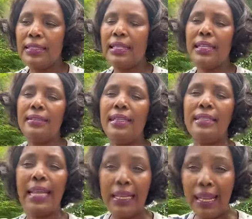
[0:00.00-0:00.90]
The, the
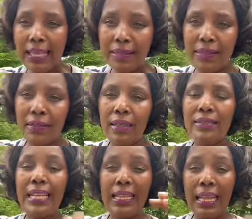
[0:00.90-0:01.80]
deadlines,
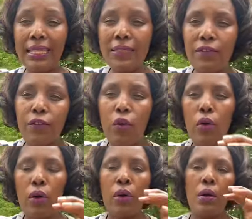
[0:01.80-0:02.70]
deadlines for